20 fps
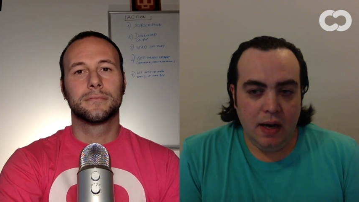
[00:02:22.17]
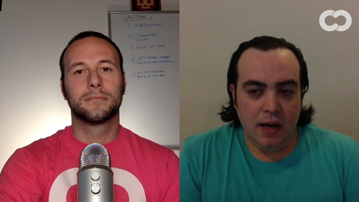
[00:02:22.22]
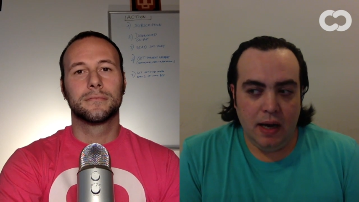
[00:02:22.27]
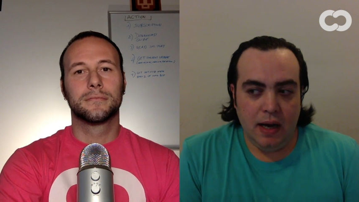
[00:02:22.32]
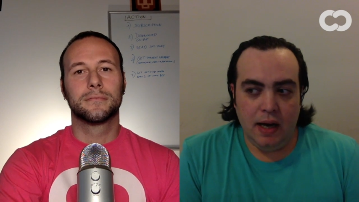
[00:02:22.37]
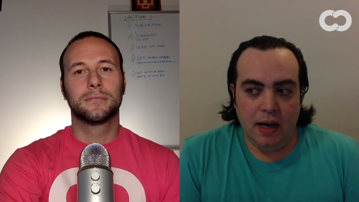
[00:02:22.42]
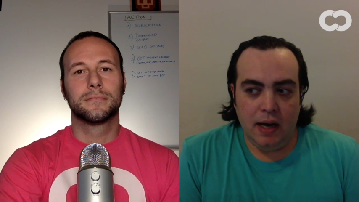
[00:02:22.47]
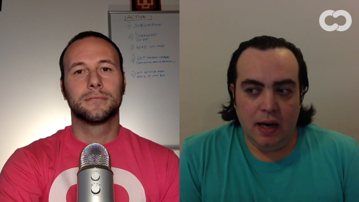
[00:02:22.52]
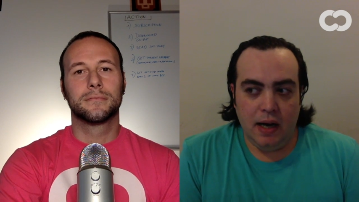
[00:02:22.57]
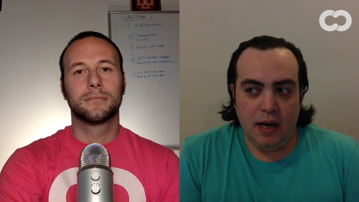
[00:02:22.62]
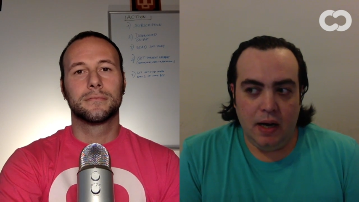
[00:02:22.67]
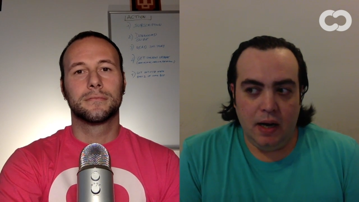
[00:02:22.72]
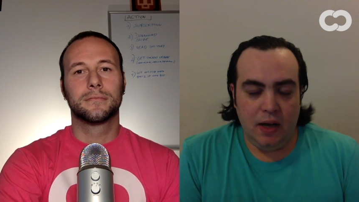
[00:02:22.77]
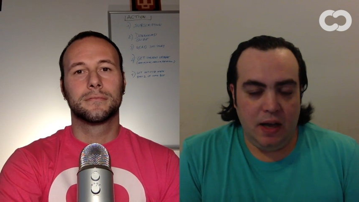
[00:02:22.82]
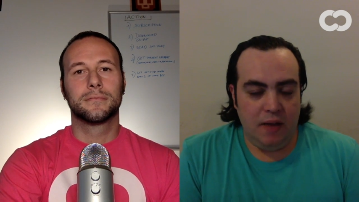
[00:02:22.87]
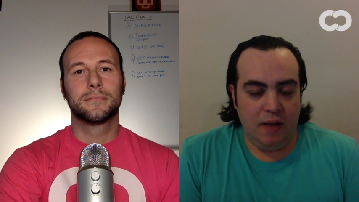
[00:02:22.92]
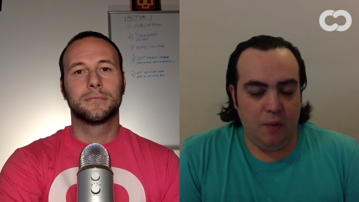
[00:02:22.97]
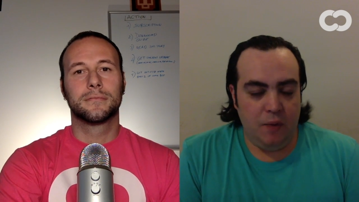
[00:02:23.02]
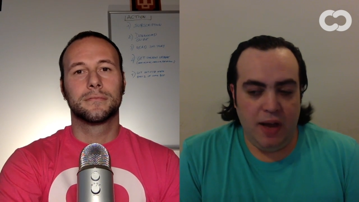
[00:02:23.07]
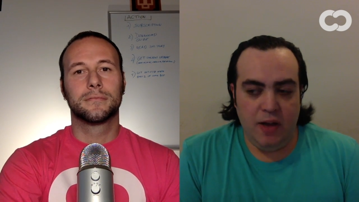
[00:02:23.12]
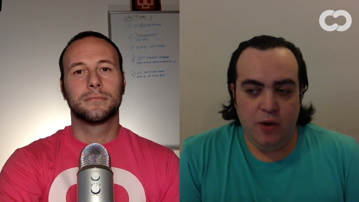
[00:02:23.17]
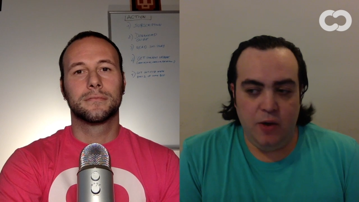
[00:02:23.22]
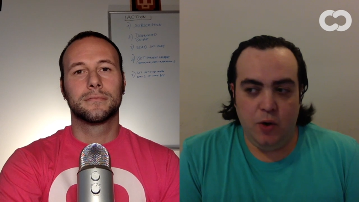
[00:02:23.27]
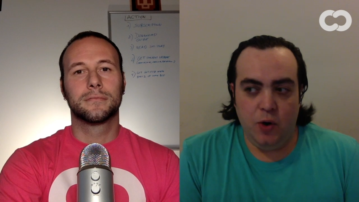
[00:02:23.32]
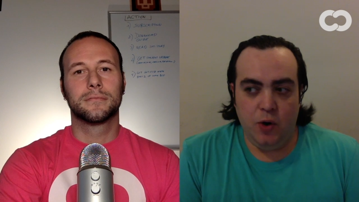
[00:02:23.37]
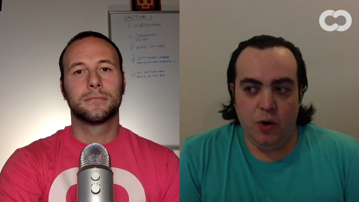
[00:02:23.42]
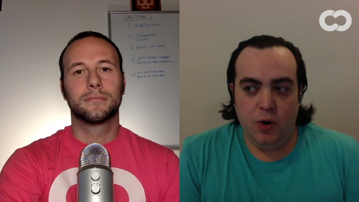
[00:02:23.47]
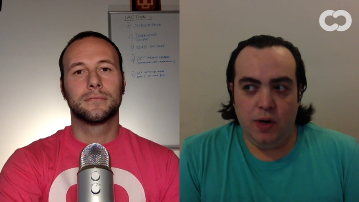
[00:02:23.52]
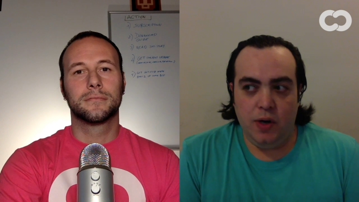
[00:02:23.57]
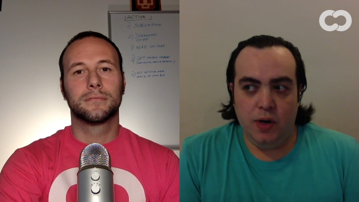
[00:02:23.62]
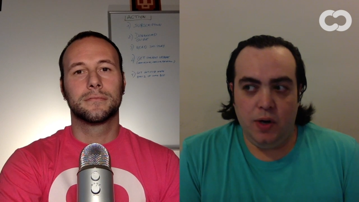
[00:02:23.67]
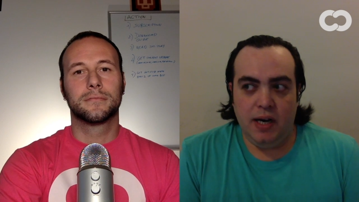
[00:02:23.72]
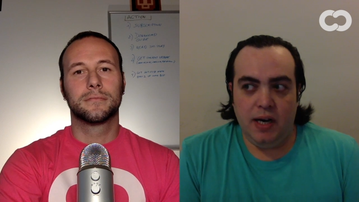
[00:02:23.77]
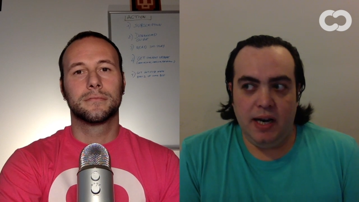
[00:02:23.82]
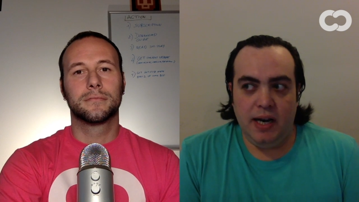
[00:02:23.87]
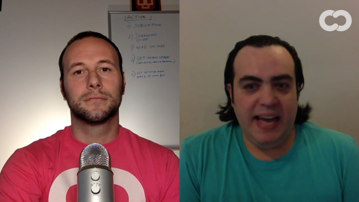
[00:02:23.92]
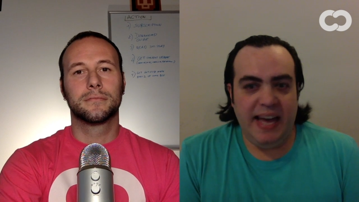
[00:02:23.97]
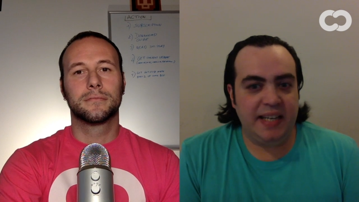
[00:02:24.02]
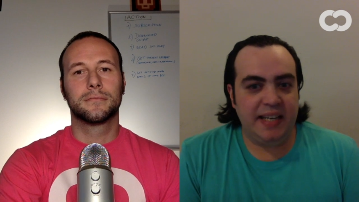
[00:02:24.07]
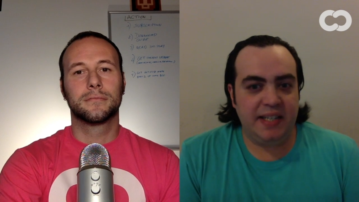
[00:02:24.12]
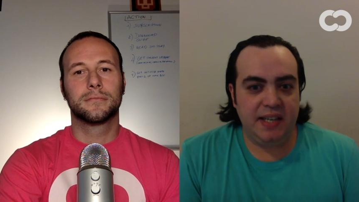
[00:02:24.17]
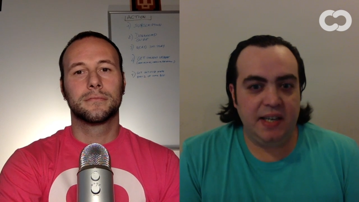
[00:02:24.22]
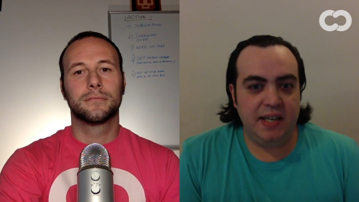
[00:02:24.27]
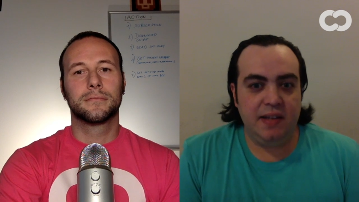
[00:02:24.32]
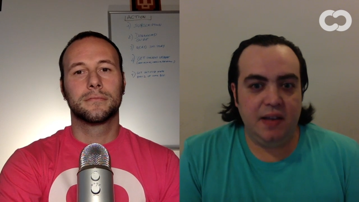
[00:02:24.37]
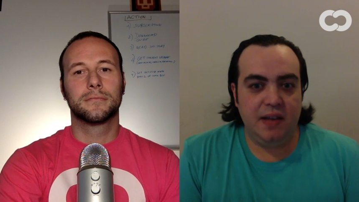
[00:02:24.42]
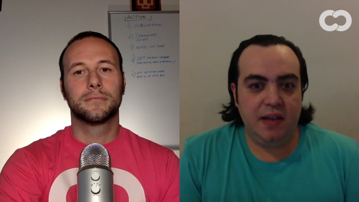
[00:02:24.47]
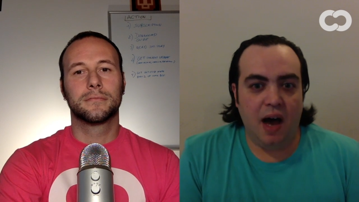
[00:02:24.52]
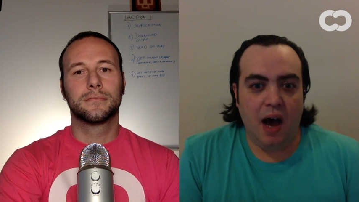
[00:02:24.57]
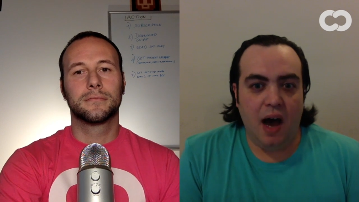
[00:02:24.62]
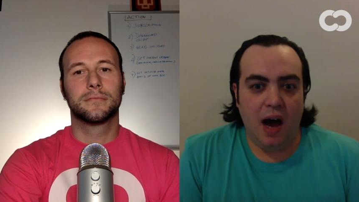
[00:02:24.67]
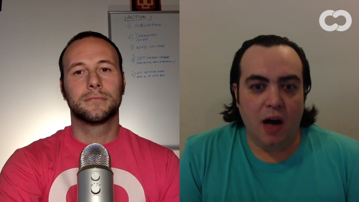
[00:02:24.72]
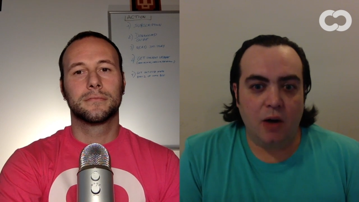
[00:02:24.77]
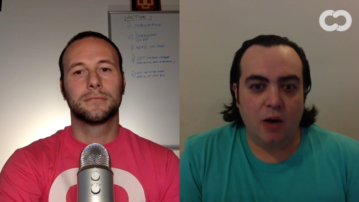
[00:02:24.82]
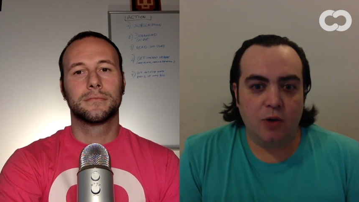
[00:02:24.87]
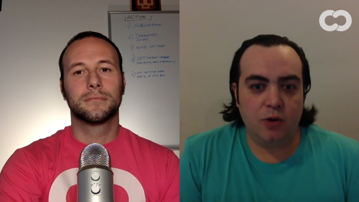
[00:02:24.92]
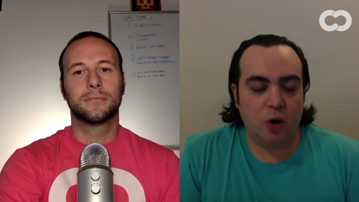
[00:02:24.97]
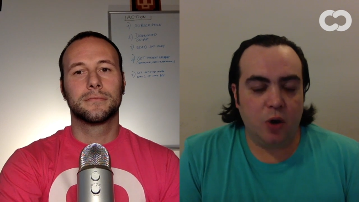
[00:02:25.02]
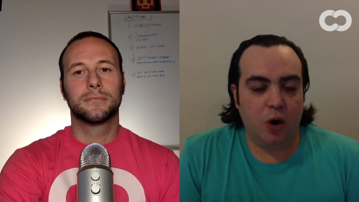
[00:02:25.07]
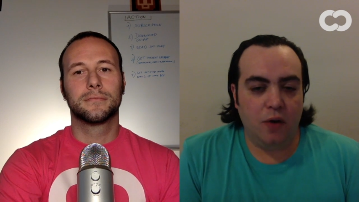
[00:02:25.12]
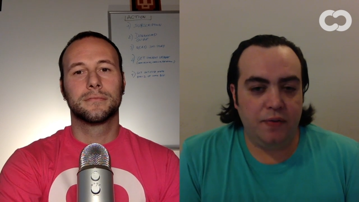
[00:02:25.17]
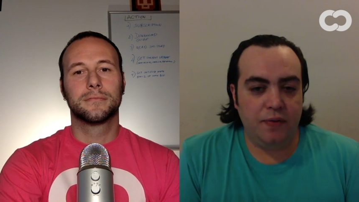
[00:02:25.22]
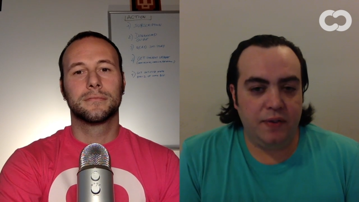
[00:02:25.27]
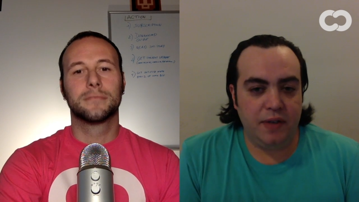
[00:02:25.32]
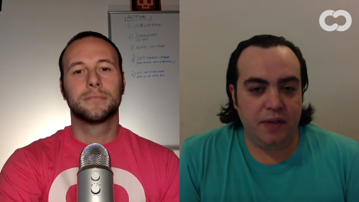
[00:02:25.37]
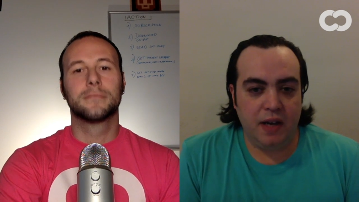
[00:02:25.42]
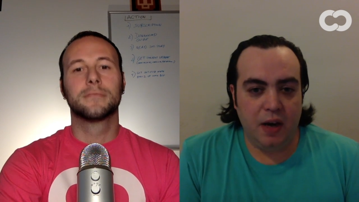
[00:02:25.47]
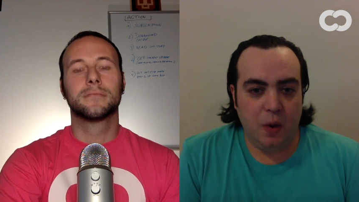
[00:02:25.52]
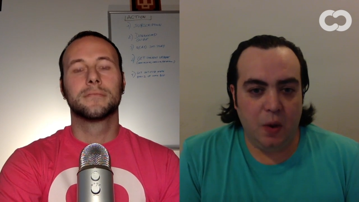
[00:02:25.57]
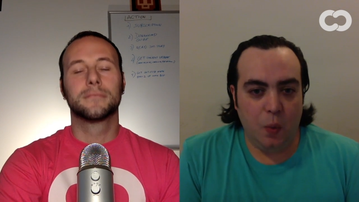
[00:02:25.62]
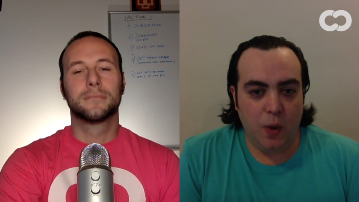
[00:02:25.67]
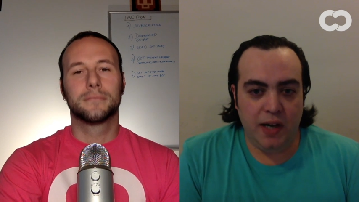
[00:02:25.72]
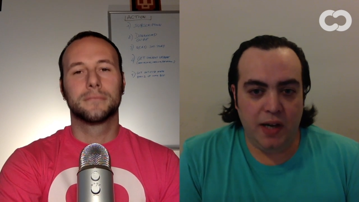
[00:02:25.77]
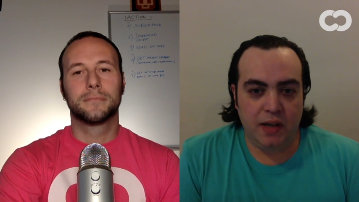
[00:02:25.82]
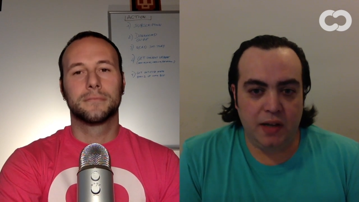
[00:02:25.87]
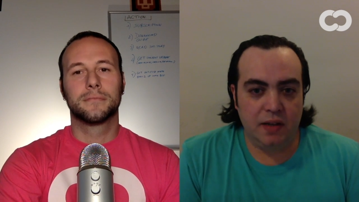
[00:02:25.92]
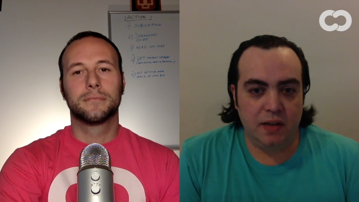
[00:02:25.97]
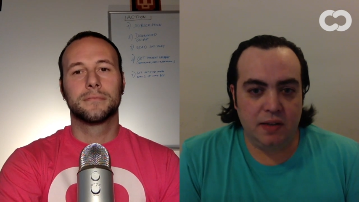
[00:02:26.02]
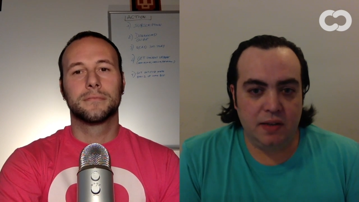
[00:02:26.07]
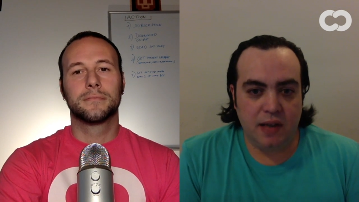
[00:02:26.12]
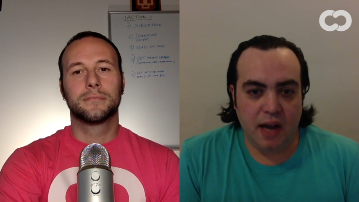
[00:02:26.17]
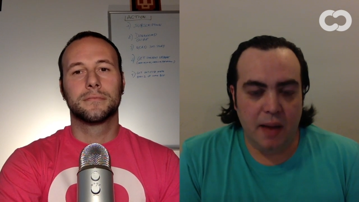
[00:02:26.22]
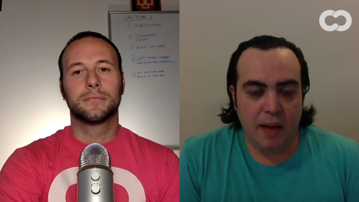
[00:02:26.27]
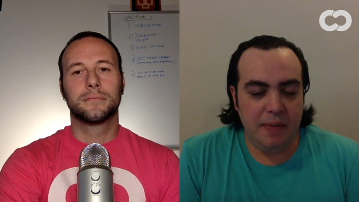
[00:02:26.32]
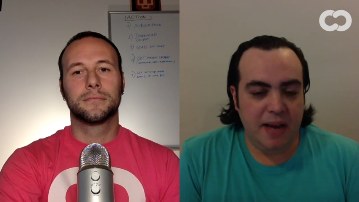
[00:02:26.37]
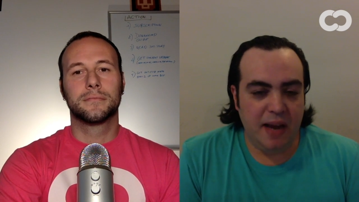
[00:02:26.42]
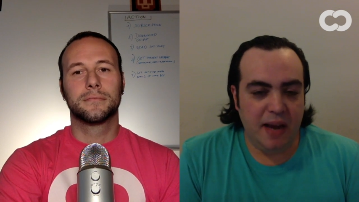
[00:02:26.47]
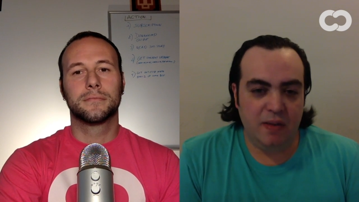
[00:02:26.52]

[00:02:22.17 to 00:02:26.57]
Speaker 1: uh, when you uh, exceed the hours of the weekly time,